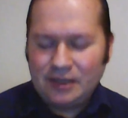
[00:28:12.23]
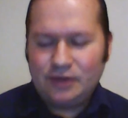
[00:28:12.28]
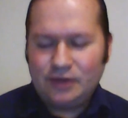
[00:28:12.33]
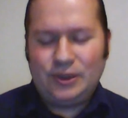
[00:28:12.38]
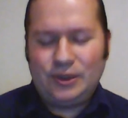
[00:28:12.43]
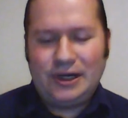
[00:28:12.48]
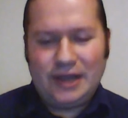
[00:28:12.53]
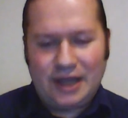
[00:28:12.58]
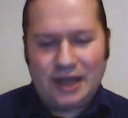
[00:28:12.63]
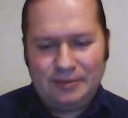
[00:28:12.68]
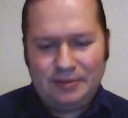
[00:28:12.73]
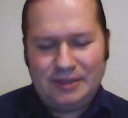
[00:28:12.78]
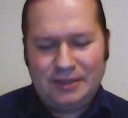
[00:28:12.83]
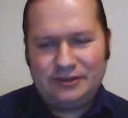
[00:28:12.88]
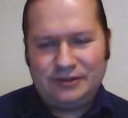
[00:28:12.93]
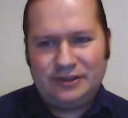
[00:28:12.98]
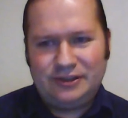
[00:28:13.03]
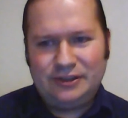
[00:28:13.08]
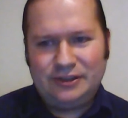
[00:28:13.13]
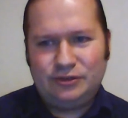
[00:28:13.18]
well, I mean,
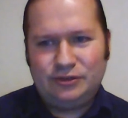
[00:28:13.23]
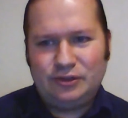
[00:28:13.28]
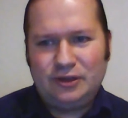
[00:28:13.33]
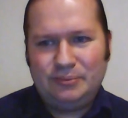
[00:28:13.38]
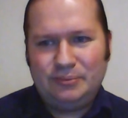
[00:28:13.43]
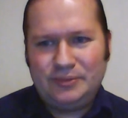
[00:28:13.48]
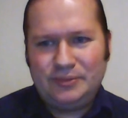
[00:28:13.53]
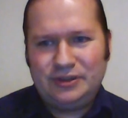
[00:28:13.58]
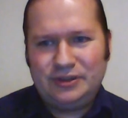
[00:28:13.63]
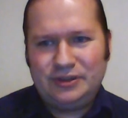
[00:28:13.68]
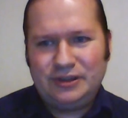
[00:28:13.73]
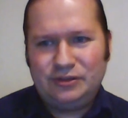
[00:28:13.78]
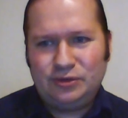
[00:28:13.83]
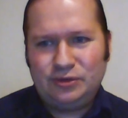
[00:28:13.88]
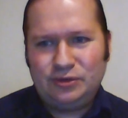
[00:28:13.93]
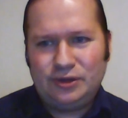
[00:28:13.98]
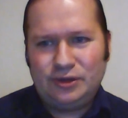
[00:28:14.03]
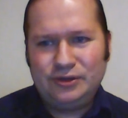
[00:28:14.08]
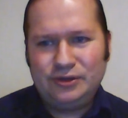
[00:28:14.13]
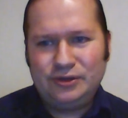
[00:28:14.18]
since
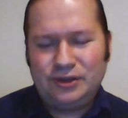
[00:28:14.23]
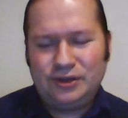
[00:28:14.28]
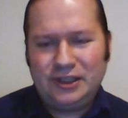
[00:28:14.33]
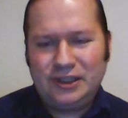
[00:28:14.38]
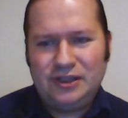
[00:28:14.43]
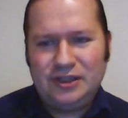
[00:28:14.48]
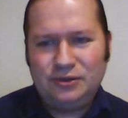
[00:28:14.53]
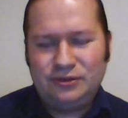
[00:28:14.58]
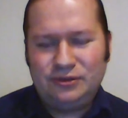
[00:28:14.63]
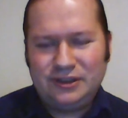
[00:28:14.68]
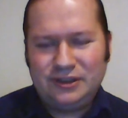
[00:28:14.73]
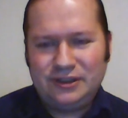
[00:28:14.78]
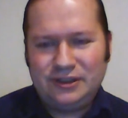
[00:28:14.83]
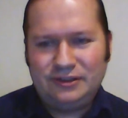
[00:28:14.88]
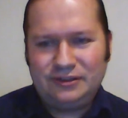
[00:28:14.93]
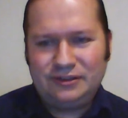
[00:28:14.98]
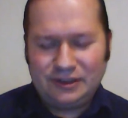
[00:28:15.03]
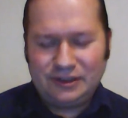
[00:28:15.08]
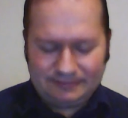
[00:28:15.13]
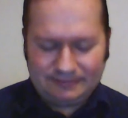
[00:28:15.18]
you're an EU
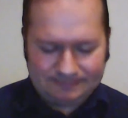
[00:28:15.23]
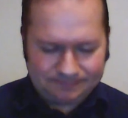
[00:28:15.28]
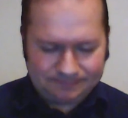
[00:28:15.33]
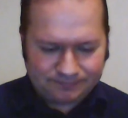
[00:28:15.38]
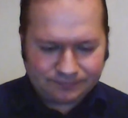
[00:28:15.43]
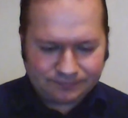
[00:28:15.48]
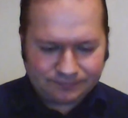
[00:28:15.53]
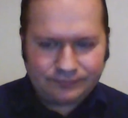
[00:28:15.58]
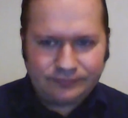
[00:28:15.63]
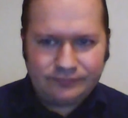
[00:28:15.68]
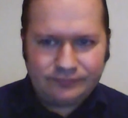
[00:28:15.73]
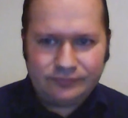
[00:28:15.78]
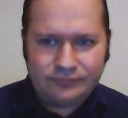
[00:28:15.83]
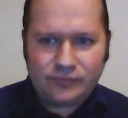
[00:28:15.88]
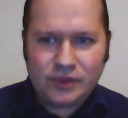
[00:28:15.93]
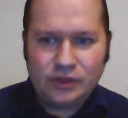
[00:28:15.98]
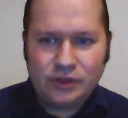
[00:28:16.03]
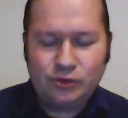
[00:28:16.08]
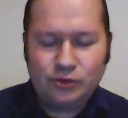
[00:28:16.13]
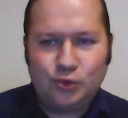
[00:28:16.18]
citizen,
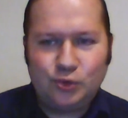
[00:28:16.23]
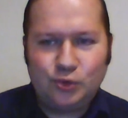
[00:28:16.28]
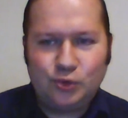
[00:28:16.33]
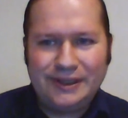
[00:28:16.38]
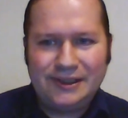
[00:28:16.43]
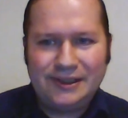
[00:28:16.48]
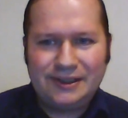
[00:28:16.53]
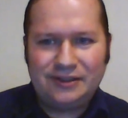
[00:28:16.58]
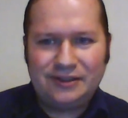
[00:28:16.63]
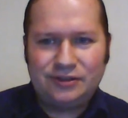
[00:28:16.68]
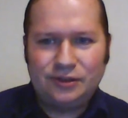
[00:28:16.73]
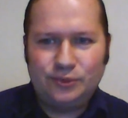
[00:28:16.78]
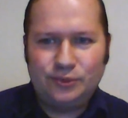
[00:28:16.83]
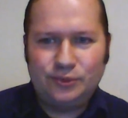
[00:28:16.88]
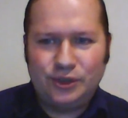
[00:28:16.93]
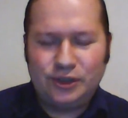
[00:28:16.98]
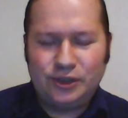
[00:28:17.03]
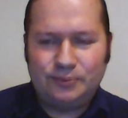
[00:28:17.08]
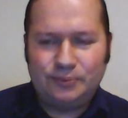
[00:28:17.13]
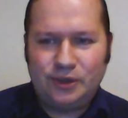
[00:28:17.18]
you will get a
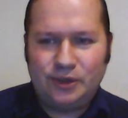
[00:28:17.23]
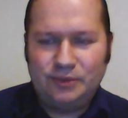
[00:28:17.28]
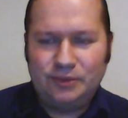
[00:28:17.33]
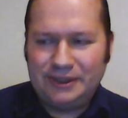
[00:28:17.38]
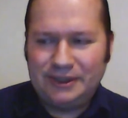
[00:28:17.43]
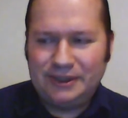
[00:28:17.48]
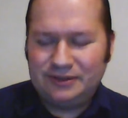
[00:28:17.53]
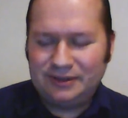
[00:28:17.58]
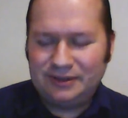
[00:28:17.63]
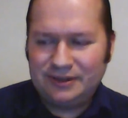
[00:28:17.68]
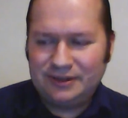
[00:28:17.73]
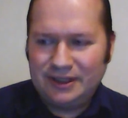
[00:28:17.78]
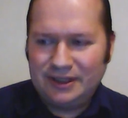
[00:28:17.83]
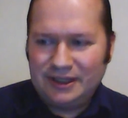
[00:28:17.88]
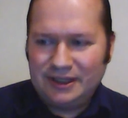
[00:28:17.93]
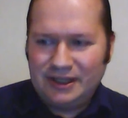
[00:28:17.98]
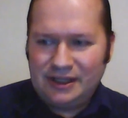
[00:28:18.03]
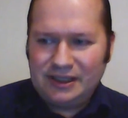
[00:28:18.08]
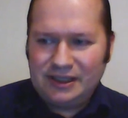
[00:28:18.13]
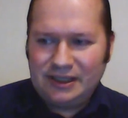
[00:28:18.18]
work permit.
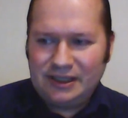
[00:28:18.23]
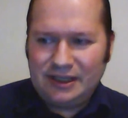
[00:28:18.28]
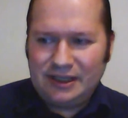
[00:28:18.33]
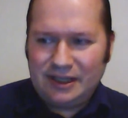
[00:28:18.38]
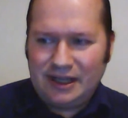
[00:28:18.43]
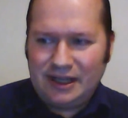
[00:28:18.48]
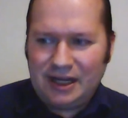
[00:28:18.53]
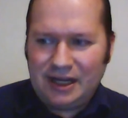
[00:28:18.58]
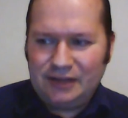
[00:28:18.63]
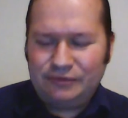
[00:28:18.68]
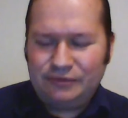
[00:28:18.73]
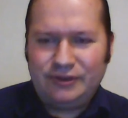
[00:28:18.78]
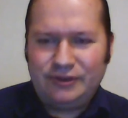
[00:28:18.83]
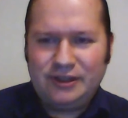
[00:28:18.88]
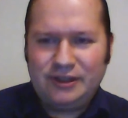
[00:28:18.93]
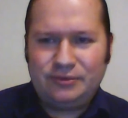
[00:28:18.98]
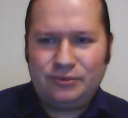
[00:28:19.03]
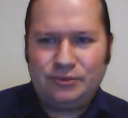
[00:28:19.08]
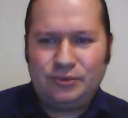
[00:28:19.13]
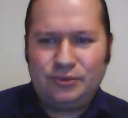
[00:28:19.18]
I
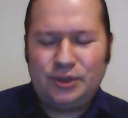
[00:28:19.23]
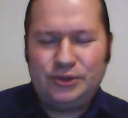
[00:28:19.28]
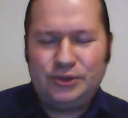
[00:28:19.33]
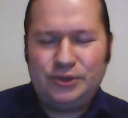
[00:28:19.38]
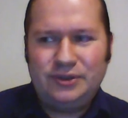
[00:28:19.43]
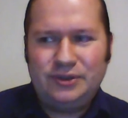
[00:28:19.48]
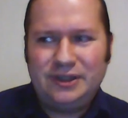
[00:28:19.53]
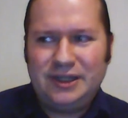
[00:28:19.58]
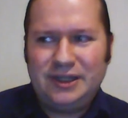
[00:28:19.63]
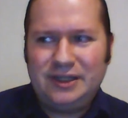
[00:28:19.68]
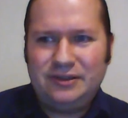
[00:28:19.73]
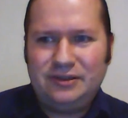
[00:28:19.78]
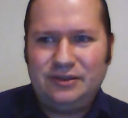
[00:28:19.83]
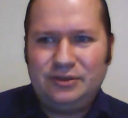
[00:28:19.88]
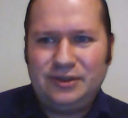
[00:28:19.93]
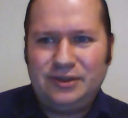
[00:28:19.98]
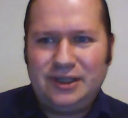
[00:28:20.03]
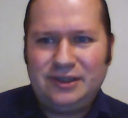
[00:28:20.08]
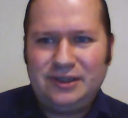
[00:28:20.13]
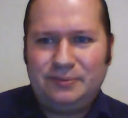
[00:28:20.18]
think what you
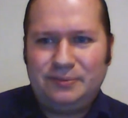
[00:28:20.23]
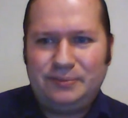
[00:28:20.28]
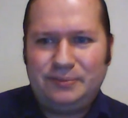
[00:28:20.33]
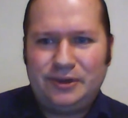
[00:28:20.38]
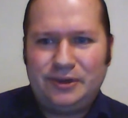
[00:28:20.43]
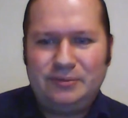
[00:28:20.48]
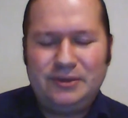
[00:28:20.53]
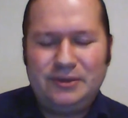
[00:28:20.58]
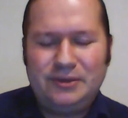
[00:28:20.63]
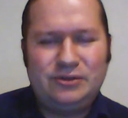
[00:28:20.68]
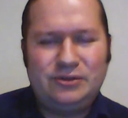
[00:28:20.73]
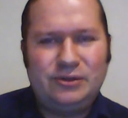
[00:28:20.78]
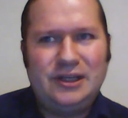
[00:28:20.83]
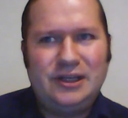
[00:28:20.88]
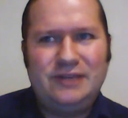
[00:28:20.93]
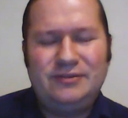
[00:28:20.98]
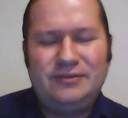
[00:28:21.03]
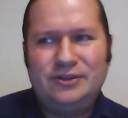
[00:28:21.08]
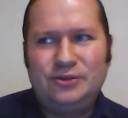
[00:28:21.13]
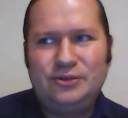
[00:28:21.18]
need a permit to
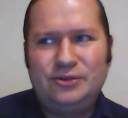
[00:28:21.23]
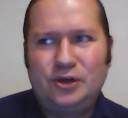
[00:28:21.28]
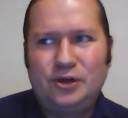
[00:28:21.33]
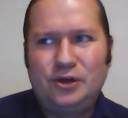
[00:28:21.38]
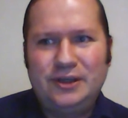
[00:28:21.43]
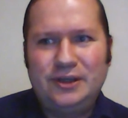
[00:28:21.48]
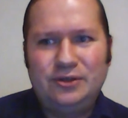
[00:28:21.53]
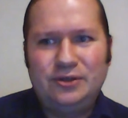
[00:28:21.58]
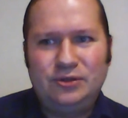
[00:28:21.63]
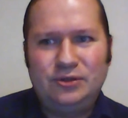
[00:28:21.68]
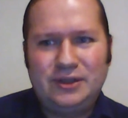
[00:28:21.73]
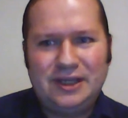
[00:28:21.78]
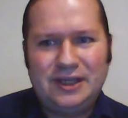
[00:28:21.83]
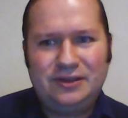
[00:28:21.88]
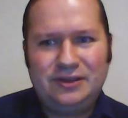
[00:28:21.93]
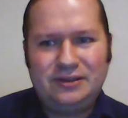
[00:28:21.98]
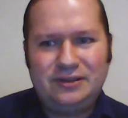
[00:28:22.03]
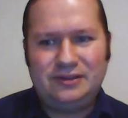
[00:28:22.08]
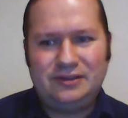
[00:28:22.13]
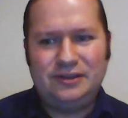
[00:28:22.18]
live in Norway, and you
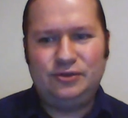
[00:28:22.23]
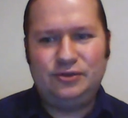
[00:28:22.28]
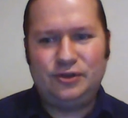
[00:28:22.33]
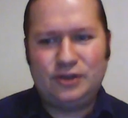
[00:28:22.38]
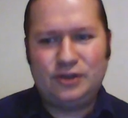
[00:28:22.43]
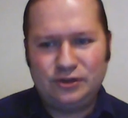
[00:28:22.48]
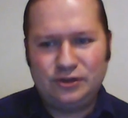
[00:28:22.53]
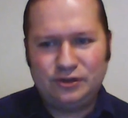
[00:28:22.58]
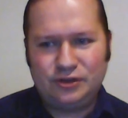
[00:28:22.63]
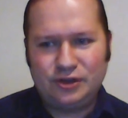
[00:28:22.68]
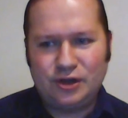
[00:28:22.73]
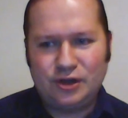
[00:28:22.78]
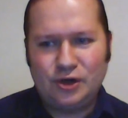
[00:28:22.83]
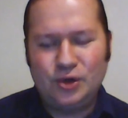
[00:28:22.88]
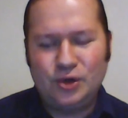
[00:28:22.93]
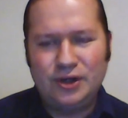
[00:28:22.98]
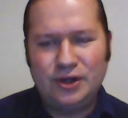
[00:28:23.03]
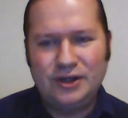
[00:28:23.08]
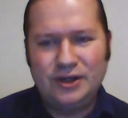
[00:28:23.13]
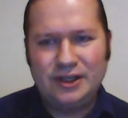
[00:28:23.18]
get that if you can
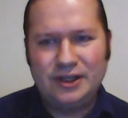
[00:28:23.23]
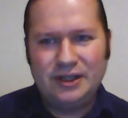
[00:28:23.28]
show